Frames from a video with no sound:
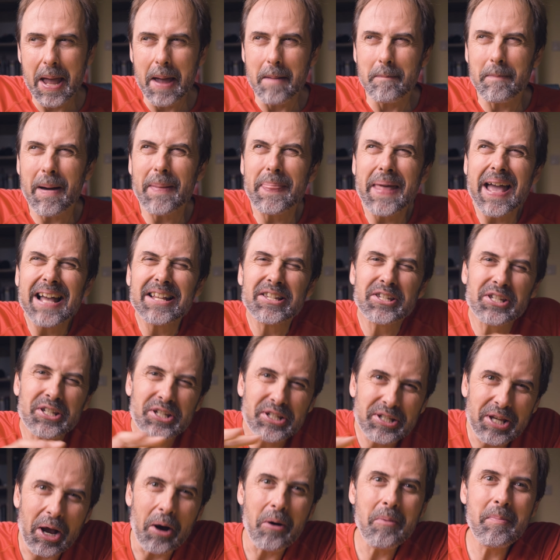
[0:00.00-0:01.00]
but there's
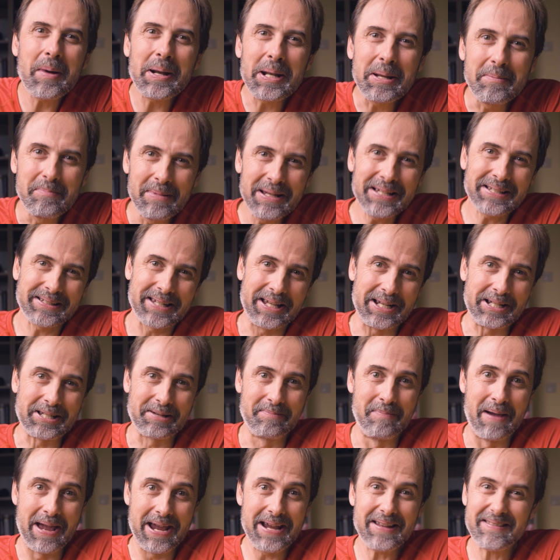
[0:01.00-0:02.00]
so many
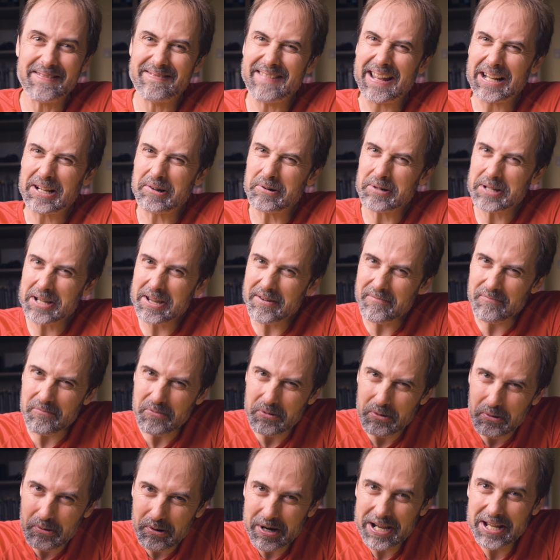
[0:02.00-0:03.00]
mistakes made that could even
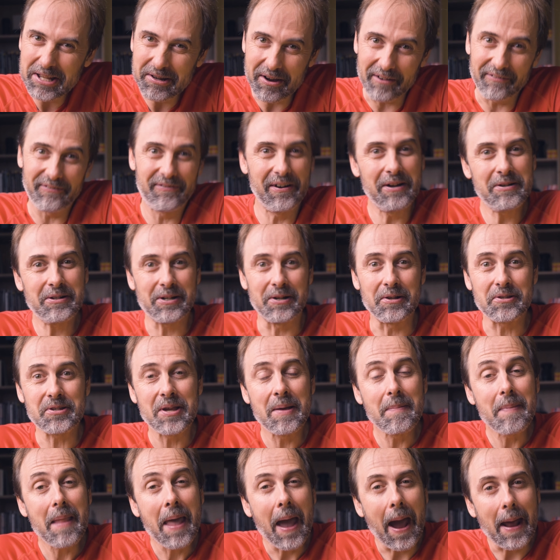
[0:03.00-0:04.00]
ruin your photos.
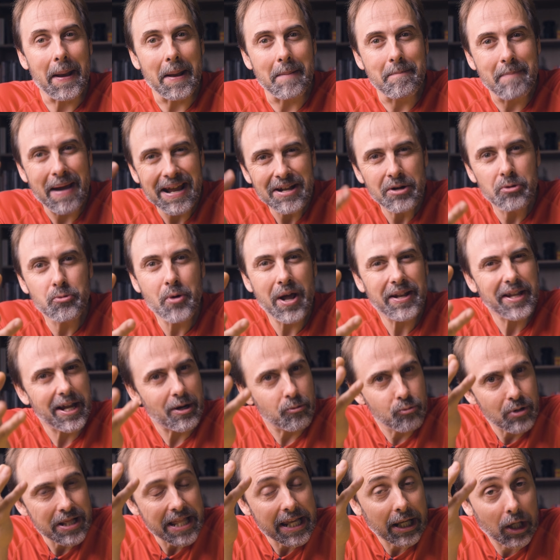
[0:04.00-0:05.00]
And I made already
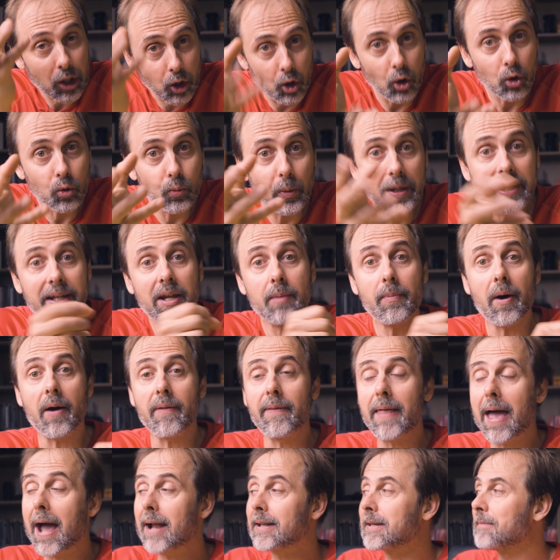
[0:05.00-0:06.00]
a really good video
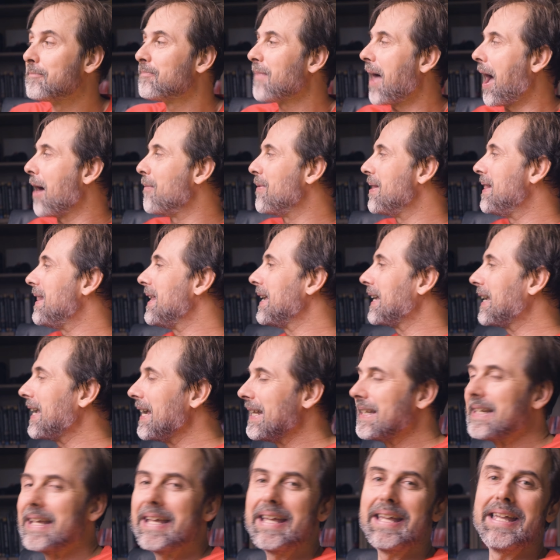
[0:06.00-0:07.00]
about that. I will link
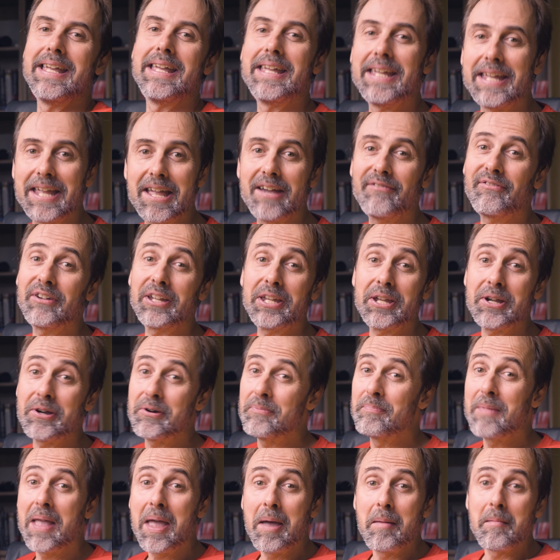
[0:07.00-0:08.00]
it here for
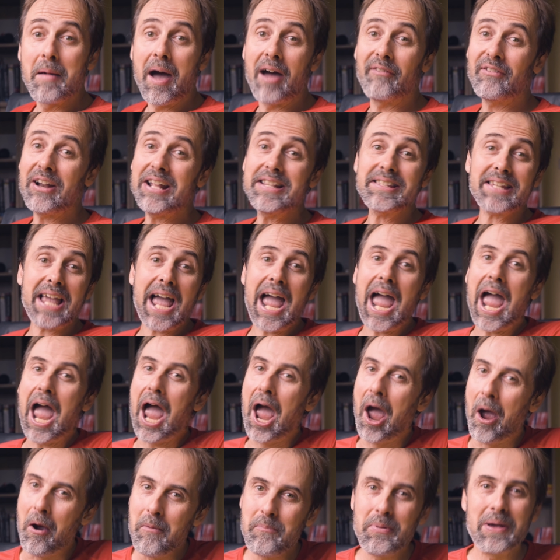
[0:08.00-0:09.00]
you. My friends, I
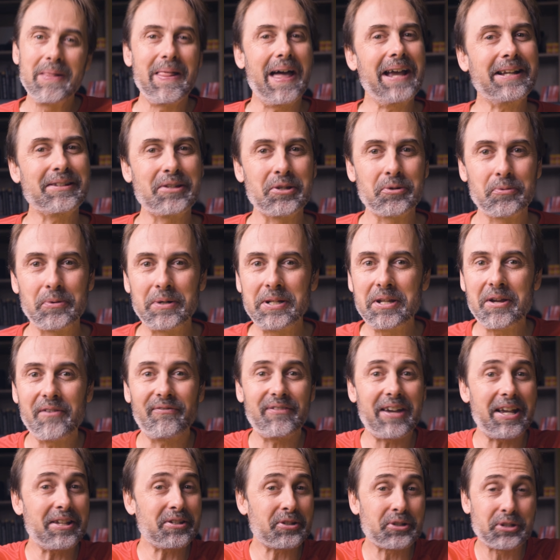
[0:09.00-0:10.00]
hope you liked this video.
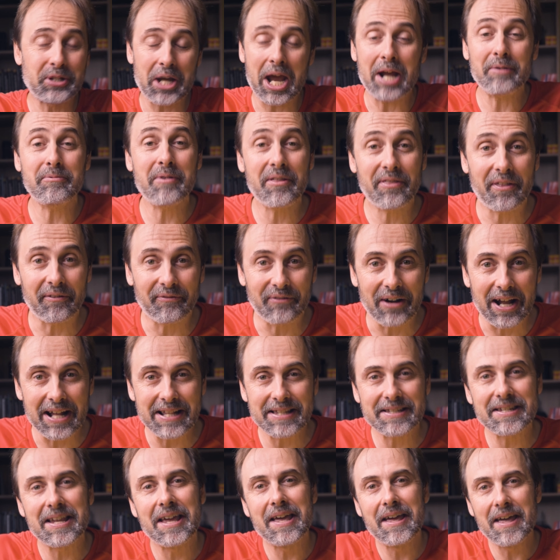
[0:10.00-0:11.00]
If you have shared with your
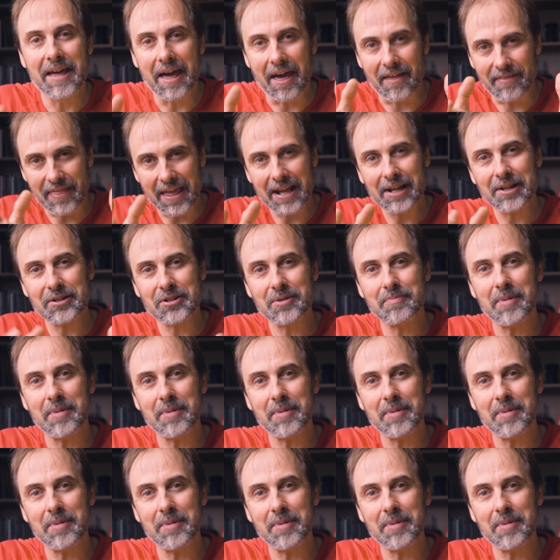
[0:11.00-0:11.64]
friends, and thank you so